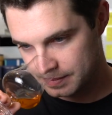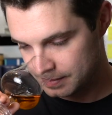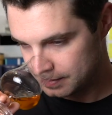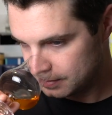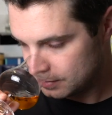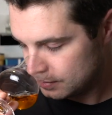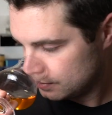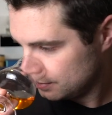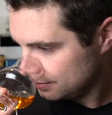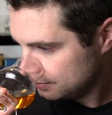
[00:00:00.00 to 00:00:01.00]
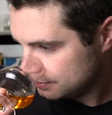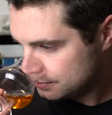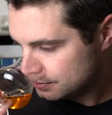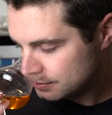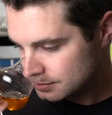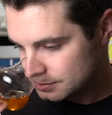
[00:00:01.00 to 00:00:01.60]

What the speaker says: Nobody speaks.